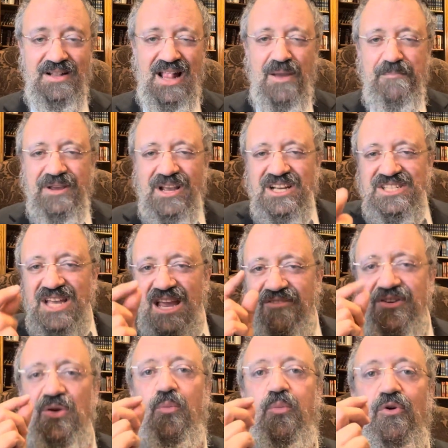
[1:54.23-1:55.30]
Because
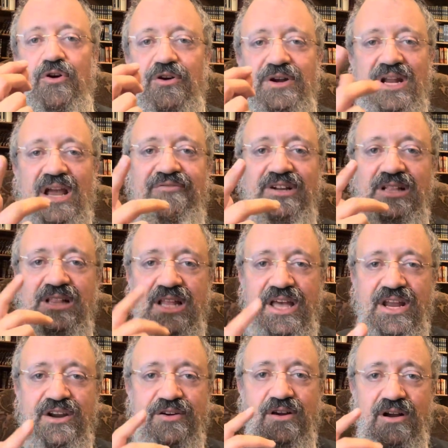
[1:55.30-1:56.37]
every word and every
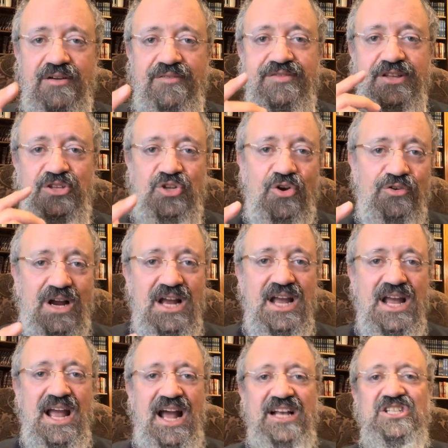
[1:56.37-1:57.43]
letter of the Torah
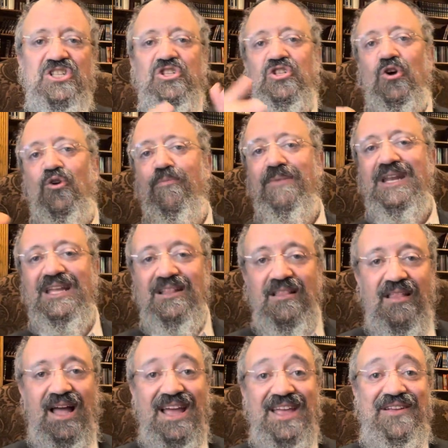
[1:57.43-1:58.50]
has so many
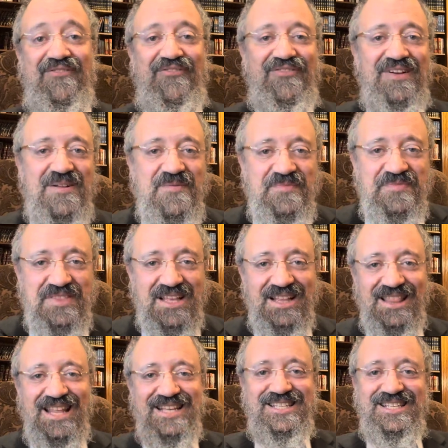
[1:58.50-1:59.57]
life
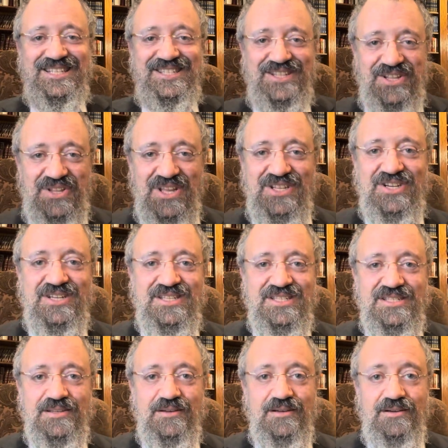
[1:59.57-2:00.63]
lessons to teach
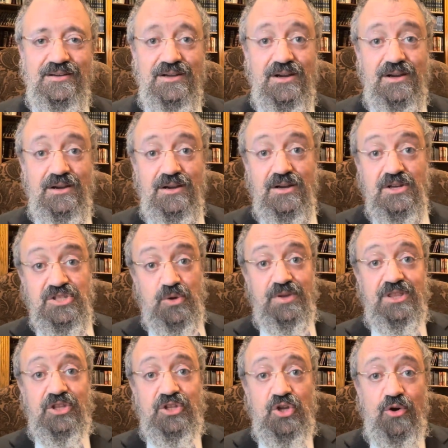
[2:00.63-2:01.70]
us. So when
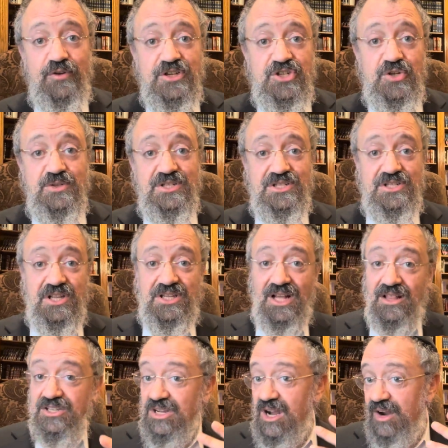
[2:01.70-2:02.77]
the Torah chooses to tell
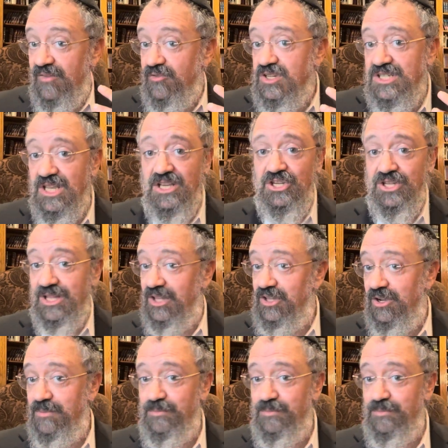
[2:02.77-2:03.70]
us a conversation that took